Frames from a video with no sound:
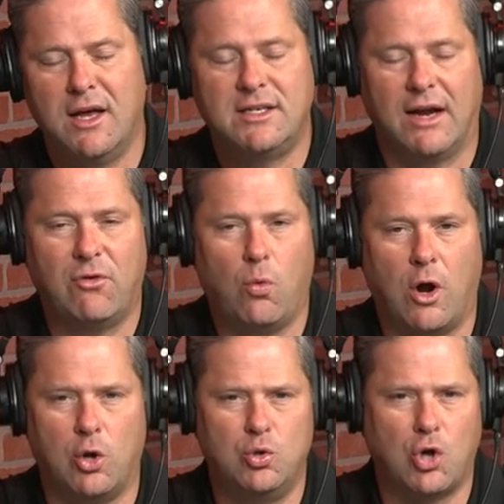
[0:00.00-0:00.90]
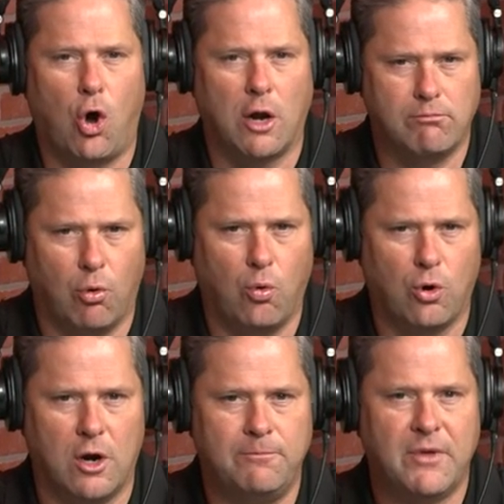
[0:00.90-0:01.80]
to everyone who's on
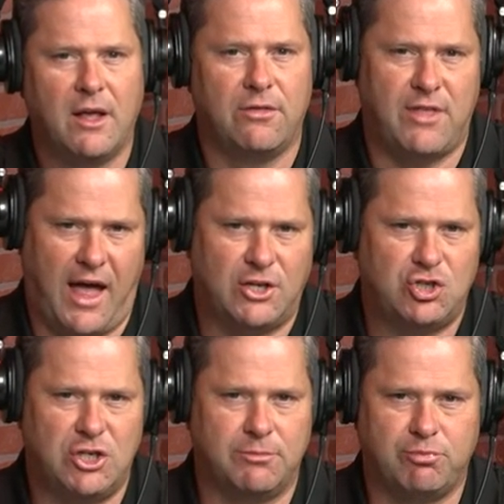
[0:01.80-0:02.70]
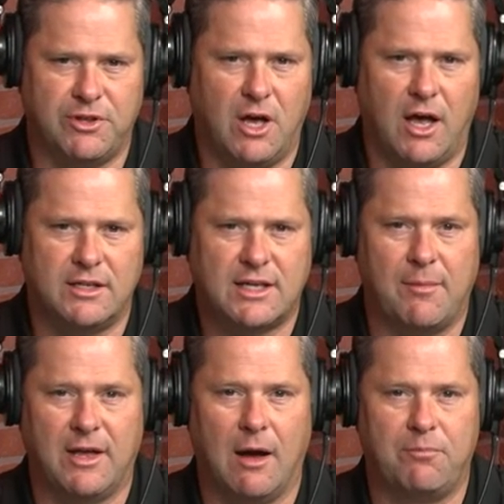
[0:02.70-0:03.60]
board that ship with us
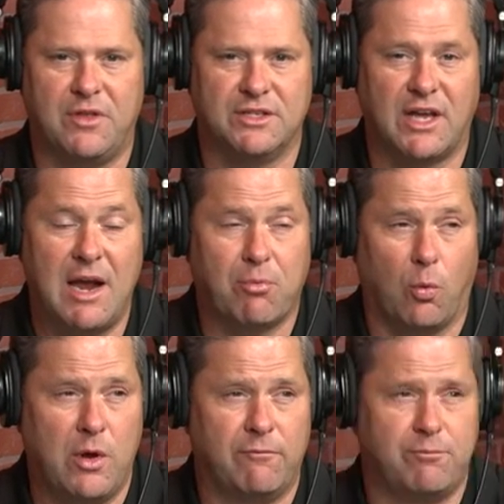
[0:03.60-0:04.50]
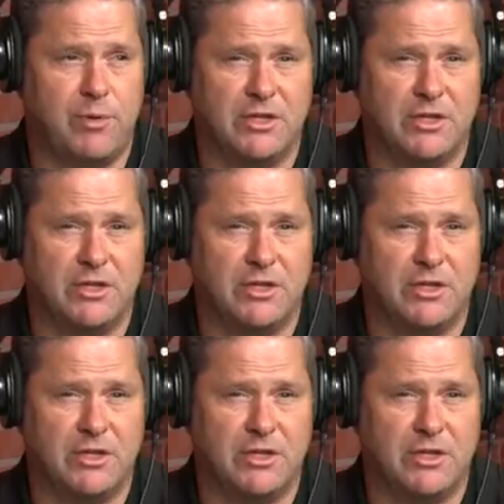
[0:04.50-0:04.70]
coming up this April. We've been